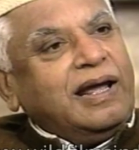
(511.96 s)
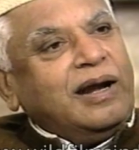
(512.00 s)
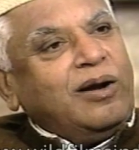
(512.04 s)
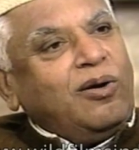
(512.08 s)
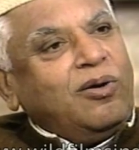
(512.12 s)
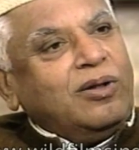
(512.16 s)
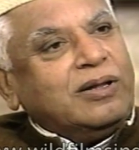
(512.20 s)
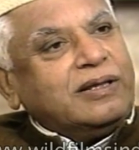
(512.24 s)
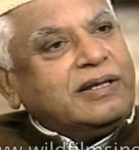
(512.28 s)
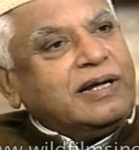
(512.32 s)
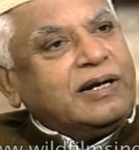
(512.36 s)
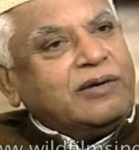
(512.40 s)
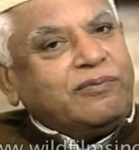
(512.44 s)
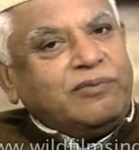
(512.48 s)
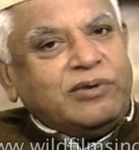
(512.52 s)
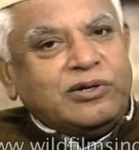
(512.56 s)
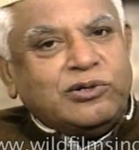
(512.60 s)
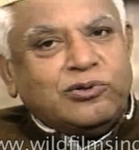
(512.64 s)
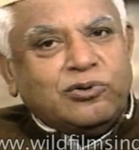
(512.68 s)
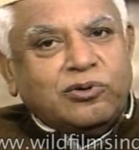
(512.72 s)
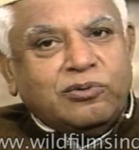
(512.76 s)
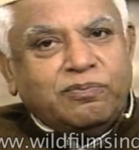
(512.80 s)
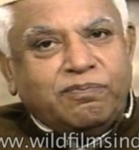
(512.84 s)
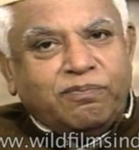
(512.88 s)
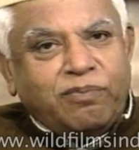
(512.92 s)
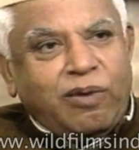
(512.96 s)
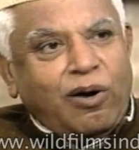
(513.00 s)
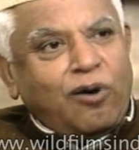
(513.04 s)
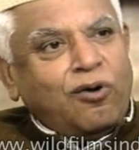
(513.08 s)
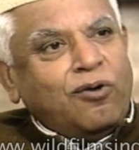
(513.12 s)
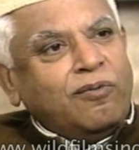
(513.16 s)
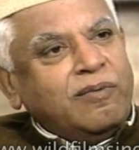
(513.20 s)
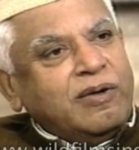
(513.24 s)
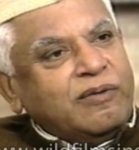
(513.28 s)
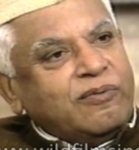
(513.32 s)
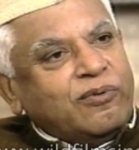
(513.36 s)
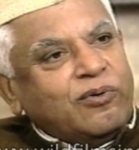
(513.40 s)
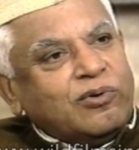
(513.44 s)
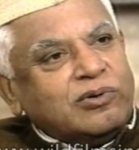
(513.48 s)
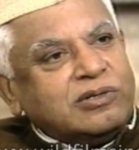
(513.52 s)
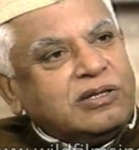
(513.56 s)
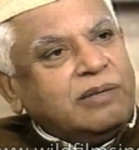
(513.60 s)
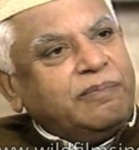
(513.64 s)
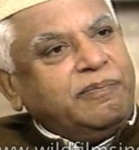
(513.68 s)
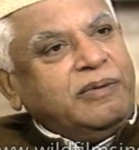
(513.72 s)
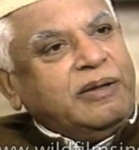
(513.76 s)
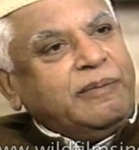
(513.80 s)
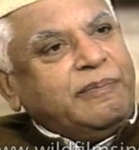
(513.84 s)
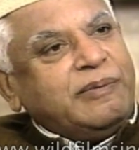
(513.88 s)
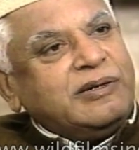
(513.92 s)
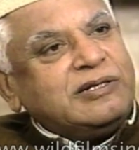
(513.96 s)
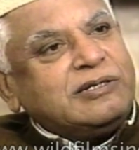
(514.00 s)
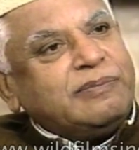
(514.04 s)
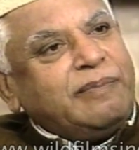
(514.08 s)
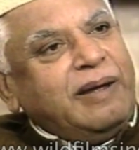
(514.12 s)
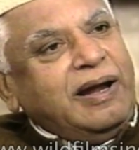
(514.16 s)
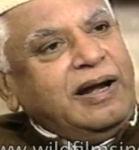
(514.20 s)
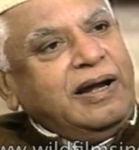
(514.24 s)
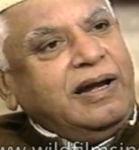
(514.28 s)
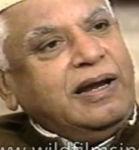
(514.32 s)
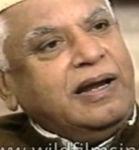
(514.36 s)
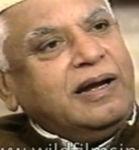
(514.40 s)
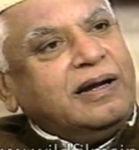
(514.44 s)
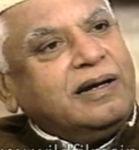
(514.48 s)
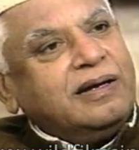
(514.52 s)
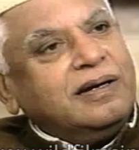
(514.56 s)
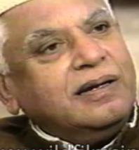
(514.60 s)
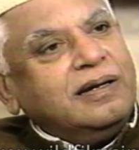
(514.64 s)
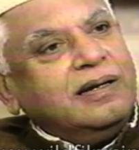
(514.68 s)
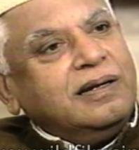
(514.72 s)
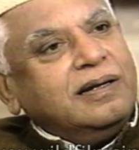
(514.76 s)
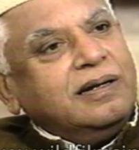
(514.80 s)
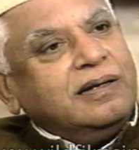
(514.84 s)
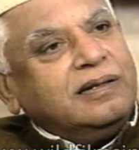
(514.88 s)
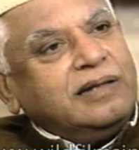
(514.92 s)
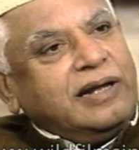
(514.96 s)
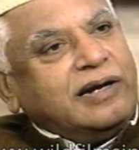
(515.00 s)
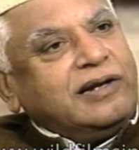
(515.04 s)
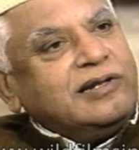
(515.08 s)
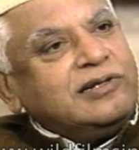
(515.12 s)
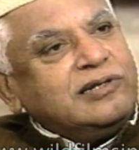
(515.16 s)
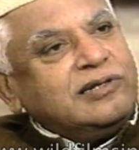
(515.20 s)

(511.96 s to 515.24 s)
and all that. We should bow before the people's mandate. That is